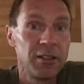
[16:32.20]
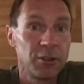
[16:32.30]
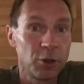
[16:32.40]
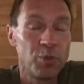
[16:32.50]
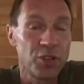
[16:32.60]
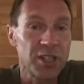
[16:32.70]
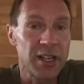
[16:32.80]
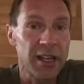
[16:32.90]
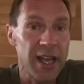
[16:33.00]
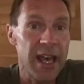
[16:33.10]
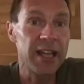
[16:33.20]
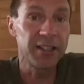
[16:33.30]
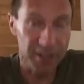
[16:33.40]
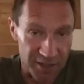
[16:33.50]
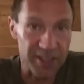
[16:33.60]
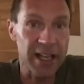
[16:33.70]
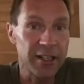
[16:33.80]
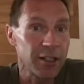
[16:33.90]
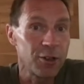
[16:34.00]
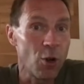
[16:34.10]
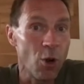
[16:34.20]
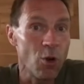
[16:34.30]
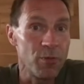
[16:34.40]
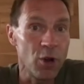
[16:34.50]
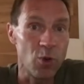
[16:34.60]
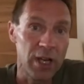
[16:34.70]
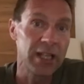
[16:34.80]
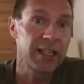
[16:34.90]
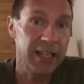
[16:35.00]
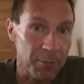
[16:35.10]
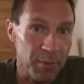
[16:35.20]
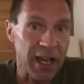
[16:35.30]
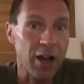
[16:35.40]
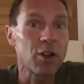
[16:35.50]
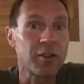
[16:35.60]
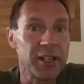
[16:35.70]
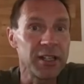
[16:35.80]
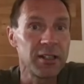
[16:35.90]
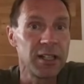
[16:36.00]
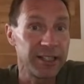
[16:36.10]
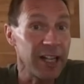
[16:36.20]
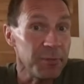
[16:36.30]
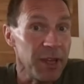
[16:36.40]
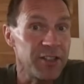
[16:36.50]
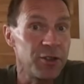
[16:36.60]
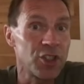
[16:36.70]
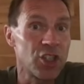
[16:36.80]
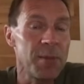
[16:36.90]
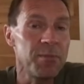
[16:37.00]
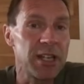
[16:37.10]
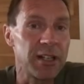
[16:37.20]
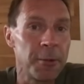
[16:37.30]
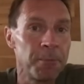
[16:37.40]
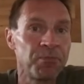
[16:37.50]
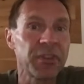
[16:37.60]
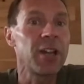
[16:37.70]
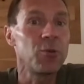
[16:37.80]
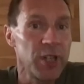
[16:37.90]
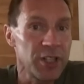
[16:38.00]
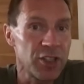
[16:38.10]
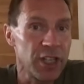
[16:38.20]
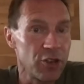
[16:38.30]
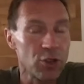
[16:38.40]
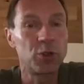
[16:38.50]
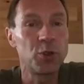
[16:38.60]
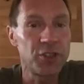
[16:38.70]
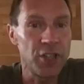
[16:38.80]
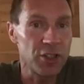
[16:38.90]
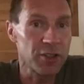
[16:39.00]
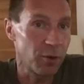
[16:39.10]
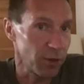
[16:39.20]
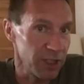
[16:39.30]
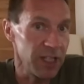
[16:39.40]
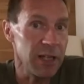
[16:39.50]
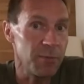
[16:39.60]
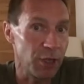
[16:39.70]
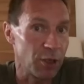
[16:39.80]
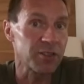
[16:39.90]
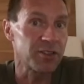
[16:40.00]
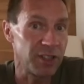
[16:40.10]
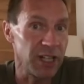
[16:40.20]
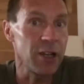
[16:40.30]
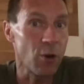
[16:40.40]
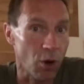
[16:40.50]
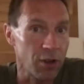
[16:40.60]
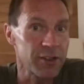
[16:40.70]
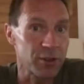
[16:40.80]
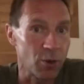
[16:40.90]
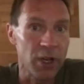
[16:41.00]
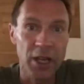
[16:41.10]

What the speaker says: don't put your head in the sand and go home. No, come back out of it. That makes you a champion. And win a stage or 2 stages for the team, because they also